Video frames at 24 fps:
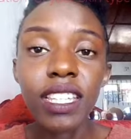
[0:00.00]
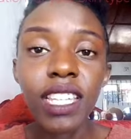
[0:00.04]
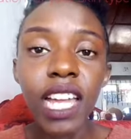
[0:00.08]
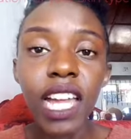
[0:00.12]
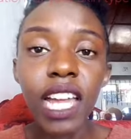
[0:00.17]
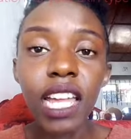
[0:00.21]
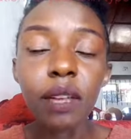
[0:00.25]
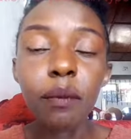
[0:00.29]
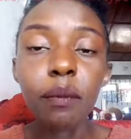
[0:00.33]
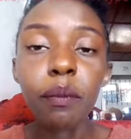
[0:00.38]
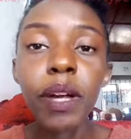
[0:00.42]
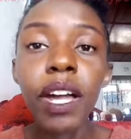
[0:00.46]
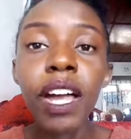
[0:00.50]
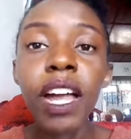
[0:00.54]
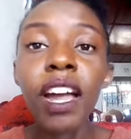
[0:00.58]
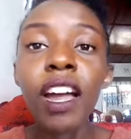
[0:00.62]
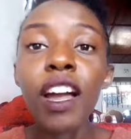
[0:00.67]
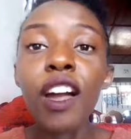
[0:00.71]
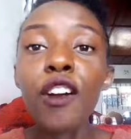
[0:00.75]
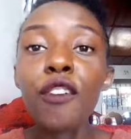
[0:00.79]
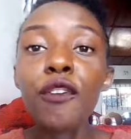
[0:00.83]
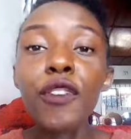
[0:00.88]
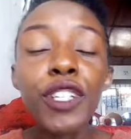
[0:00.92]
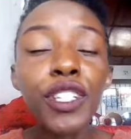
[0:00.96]
type.
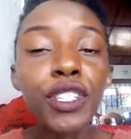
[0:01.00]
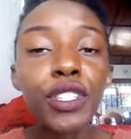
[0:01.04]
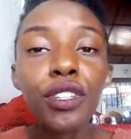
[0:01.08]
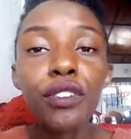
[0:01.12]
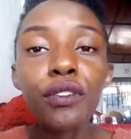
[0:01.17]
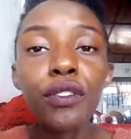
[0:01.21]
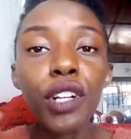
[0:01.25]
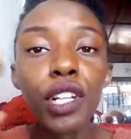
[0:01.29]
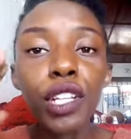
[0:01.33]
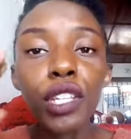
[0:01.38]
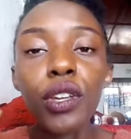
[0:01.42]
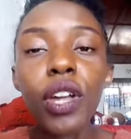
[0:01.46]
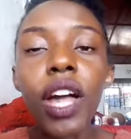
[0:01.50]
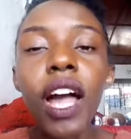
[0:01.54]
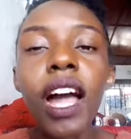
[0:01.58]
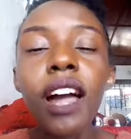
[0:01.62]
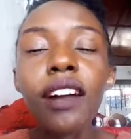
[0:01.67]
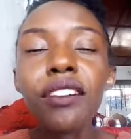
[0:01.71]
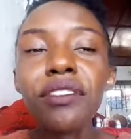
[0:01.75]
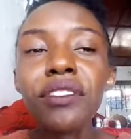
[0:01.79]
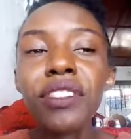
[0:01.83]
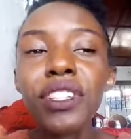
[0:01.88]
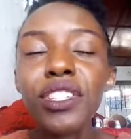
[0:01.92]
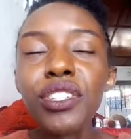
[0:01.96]
First of all, you
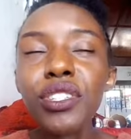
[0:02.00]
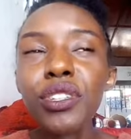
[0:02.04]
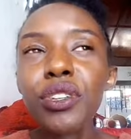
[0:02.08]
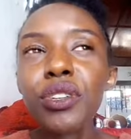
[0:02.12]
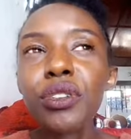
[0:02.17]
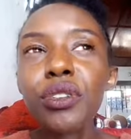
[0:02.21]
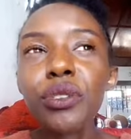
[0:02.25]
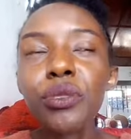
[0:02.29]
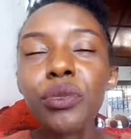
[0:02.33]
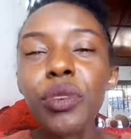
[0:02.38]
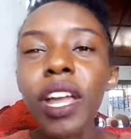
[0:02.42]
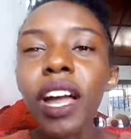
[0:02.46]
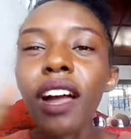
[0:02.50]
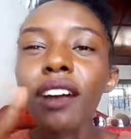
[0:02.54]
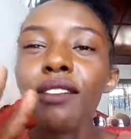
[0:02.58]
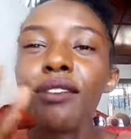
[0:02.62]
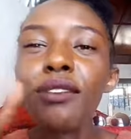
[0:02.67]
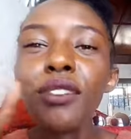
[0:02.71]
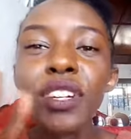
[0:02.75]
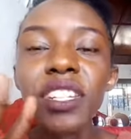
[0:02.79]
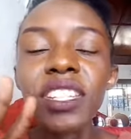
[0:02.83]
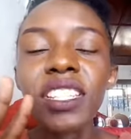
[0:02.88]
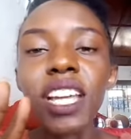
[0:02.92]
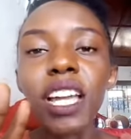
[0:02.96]
have to know we have
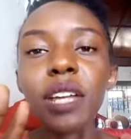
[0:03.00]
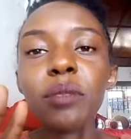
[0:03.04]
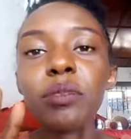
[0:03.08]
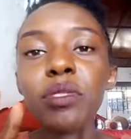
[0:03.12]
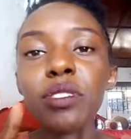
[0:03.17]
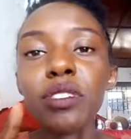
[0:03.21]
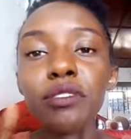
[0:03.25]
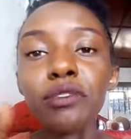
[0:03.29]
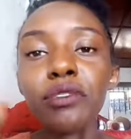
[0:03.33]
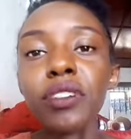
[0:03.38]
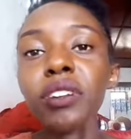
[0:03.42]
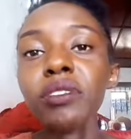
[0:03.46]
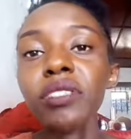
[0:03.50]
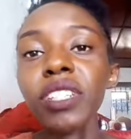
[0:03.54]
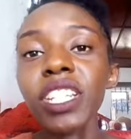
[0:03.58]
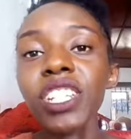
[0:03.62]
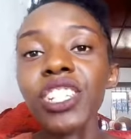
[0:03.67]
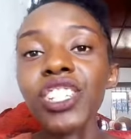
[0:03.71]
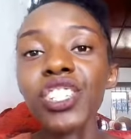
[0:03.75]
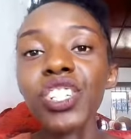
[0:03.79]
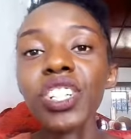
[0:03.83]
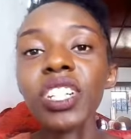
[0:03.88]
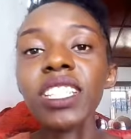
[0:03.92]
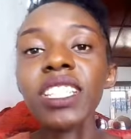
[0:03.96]
4 types of
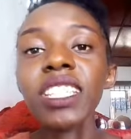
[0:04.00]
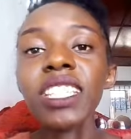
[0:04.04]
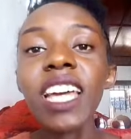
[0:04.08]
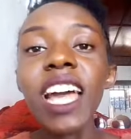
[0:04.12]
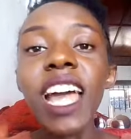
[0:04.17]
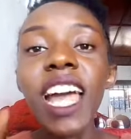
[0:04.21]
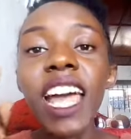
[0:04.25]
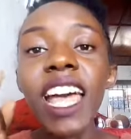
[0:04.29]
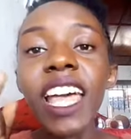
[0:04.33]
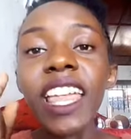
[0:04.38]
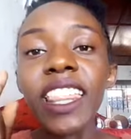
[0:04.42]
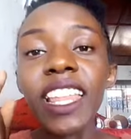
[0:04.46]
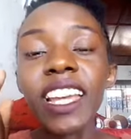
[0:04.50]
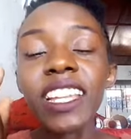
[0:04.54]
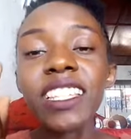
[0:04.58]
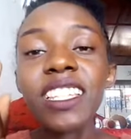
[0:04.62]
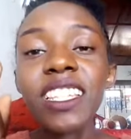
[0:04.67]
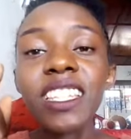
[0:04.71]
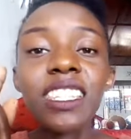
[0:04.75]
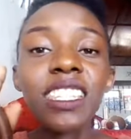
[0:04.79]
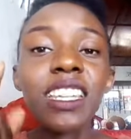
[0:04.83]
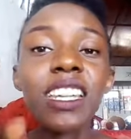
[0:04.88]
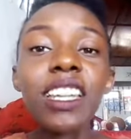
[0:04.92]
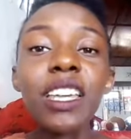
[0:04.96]
foundations. That
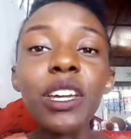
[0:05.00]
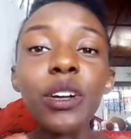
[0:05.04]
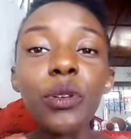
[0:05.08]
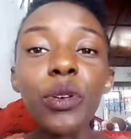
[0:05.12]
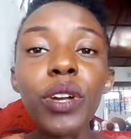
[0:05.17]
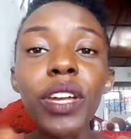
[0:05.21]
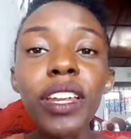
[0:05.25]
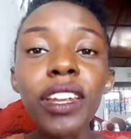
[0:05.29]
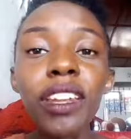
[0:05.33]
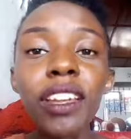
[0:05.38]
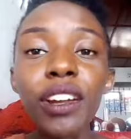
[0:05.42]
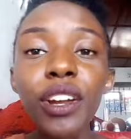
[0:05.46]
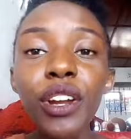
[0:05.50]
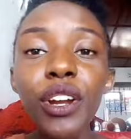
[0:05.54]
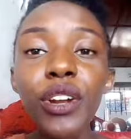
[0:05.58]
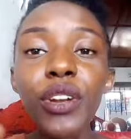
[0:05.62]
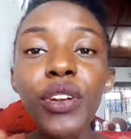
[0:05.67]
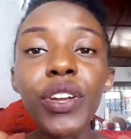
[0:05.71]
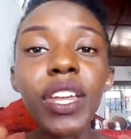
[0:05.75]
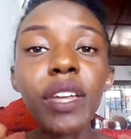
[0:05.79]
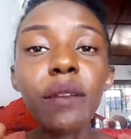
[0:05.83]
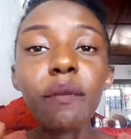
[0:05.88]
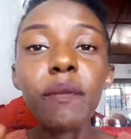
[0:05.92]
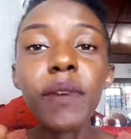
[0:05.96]
is liquid,
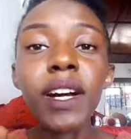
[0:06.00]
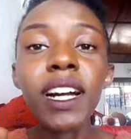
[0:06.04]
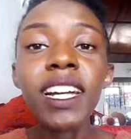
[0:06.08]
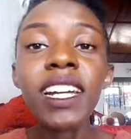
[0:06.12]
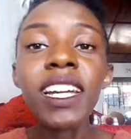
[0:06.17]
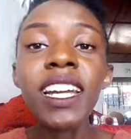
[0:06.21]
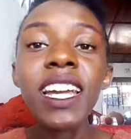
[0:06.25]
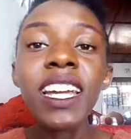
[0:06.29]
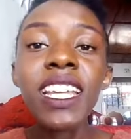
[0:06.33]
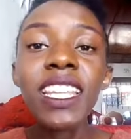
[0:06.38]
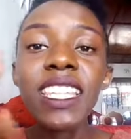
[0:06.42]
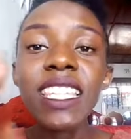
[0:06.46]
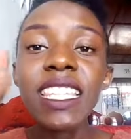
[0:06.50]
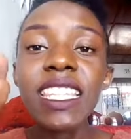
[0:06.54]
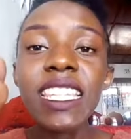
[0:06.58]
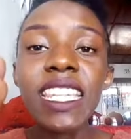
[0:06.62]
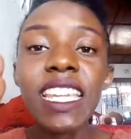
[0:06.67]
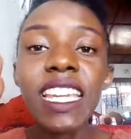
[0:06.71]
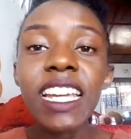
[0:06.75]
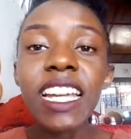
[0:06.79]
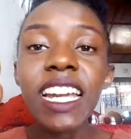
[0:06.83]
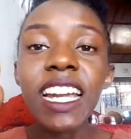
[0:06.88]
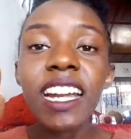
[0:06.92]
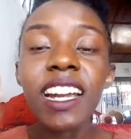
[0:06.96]
cream,
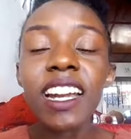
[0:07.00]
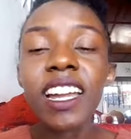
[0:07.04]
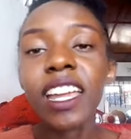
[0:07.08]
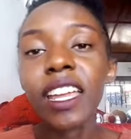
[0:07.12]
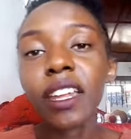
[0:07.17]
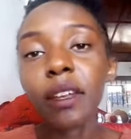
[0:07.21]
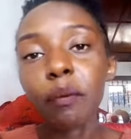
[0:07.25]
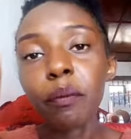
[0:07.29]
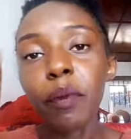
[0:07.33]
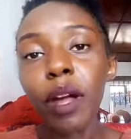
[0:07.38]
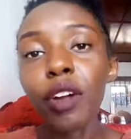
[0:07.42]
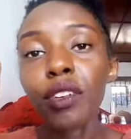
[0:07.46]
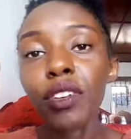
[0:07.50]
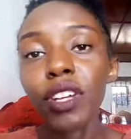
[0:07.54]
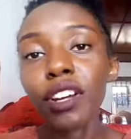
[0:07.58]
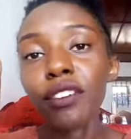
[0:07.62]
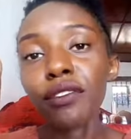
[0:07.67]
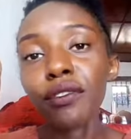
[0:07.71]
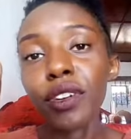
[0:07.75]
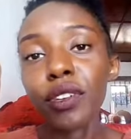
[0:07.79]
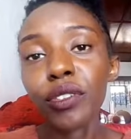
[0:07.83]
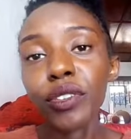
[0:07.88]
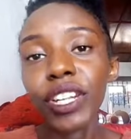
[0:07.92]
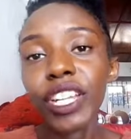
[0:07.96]
stick, and powder
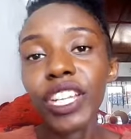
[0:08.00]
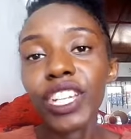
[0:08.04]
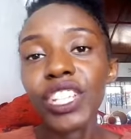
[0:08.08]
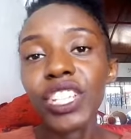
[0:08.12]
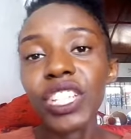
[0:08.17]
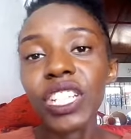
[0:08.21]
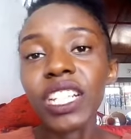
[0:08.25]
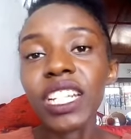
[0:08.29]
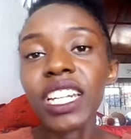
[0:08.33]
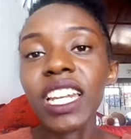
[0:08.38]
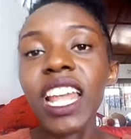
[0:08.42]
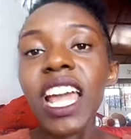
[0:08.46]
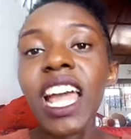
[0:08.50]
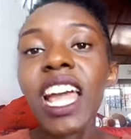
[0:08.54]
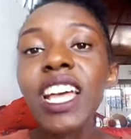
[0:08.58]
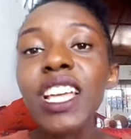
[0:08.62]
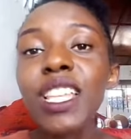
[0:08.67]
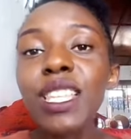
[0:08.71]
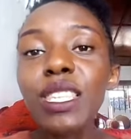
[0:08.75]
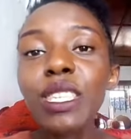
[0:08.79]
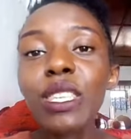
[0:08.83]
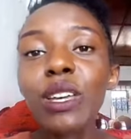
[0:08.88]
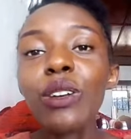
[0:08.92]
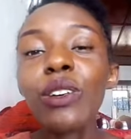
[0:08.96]
foundation.
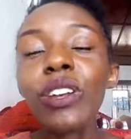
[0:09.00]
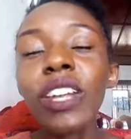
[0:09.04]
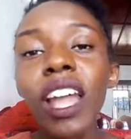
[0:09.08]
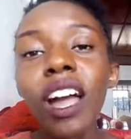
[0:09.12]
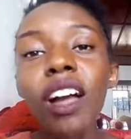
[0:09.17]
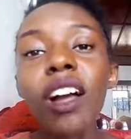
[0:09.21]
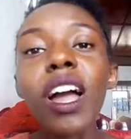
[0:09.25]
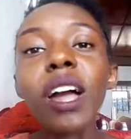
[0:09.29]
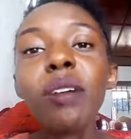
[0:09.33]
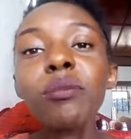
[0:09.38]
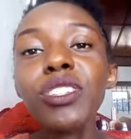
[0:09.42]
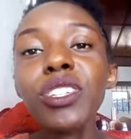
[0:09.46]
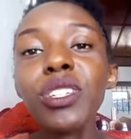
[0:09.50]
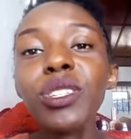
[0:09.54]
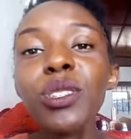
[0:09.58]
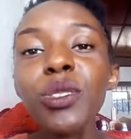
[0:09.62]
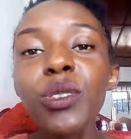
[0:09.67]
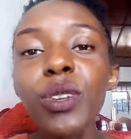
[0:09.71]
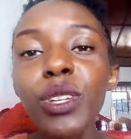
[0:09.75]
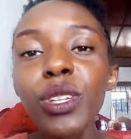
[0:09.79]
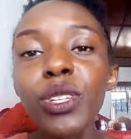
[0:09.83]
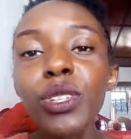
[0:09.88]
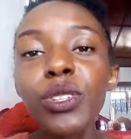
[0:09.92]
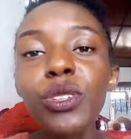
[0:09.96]
So now I'm just
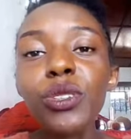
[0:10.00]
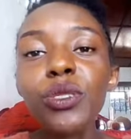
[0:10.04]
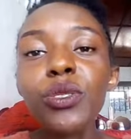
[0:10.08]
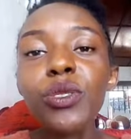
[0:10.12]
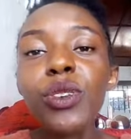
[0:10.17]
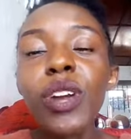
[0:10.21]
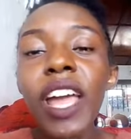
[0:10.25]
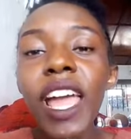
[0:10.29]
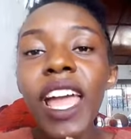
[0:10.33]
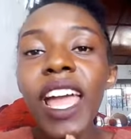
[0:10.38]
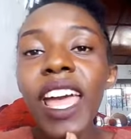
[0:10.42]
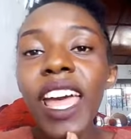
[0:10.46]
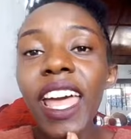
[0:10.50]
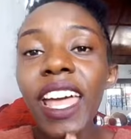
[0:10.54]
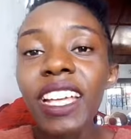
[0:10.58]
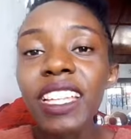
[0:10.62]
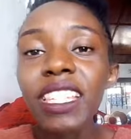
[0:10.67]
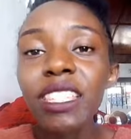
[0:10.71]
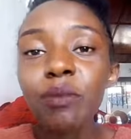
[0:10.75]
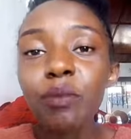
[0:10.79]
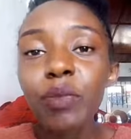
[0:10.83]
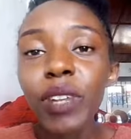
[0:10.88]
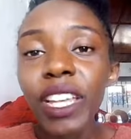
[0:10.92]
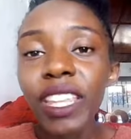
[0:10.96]
going to
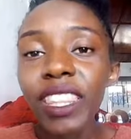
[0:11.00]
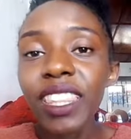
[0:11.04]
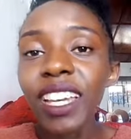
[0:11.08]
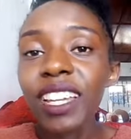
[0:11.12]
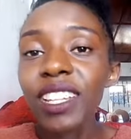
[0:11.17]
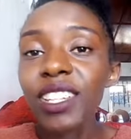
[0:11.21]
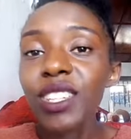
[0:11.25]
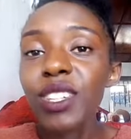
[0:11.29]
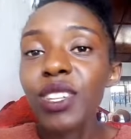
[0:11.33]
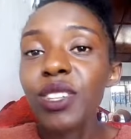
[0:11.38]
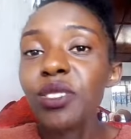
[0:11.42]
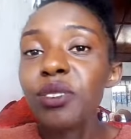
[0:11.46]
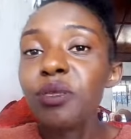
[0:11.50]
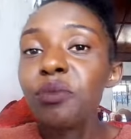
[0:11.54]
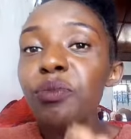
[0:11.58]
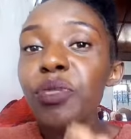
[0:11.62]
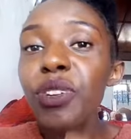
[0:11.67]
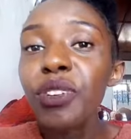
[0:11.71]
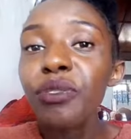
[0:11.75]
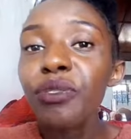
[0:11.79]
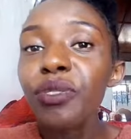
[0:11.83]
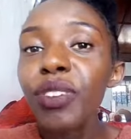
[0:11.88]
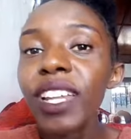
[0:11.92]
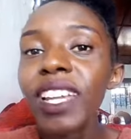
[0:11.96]
explain that to you
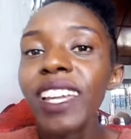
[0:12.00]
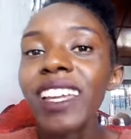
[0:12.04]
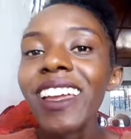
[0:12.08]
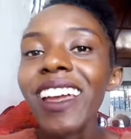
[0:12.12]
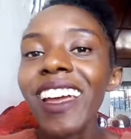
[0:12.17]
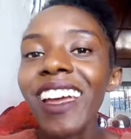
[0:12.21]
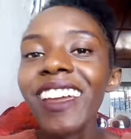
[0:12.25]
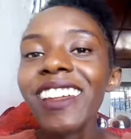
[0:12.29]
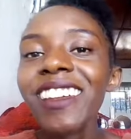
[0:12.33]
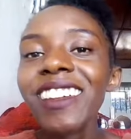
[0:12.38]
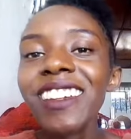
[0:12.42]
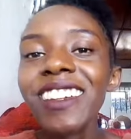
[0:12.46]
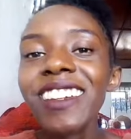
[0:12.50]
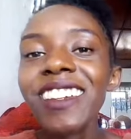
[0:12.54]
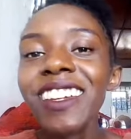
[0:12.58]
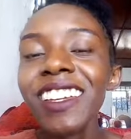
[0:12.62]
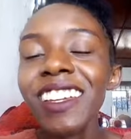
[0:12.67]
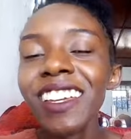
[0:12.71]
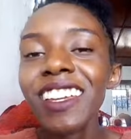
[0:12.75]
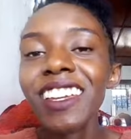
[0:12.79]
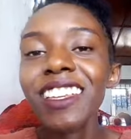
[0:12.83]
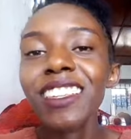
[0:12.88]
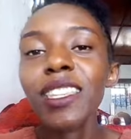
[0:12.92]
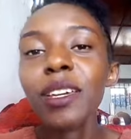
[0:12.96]
briefly and
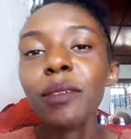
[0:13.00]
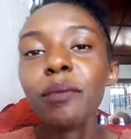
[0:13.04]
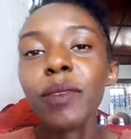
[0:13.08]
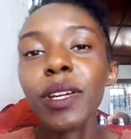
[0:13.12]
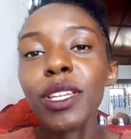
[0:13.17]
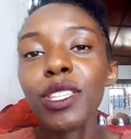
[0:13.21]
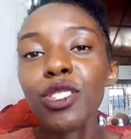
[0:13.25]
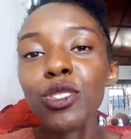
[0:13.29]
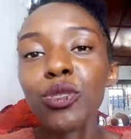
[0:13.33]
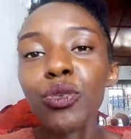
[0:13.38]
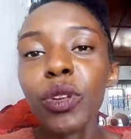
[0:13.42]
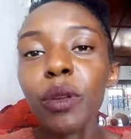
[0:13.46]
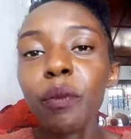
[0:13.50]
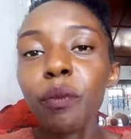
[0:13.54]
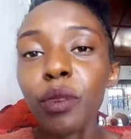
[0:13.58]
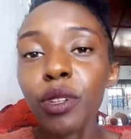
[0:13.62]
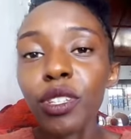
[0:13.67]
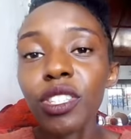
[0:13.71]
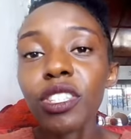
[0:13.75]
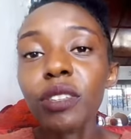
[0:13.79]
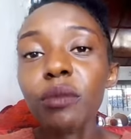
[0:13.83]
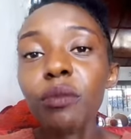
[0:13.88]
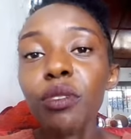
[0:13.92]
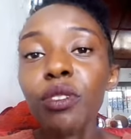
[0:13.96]
in the best way
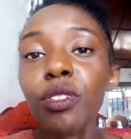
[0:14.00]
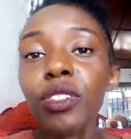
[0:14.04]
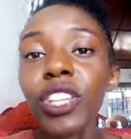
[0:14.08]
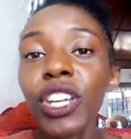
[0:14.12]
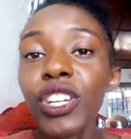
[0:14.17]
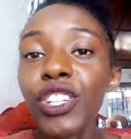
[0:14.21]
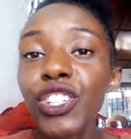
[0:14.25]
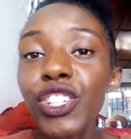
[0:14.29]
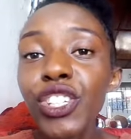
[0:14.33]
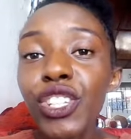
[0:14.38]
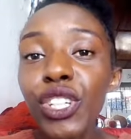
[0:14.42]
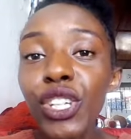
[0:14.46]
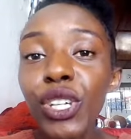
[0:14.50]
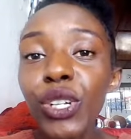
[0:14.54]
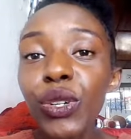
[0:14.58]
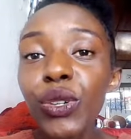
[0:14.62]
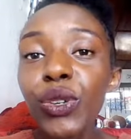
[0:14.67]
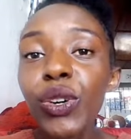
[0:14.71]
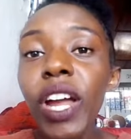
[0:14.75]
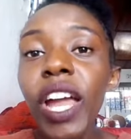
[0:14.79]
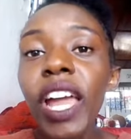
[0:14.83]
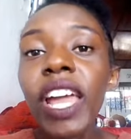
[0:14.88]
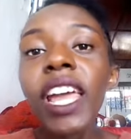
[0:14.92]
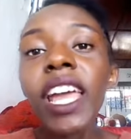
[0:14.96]
possible that
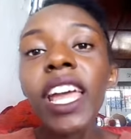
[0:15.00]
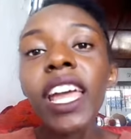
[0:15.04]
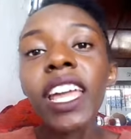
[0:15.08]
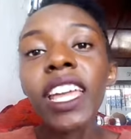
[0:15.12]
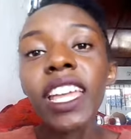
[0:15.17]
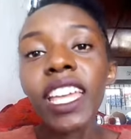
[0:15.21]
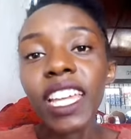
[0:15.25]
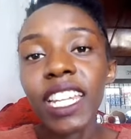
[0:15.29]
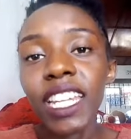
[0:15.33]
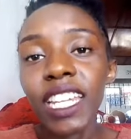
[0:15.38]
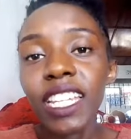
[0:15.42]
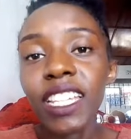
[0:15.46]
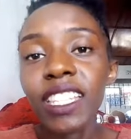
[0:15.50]
you can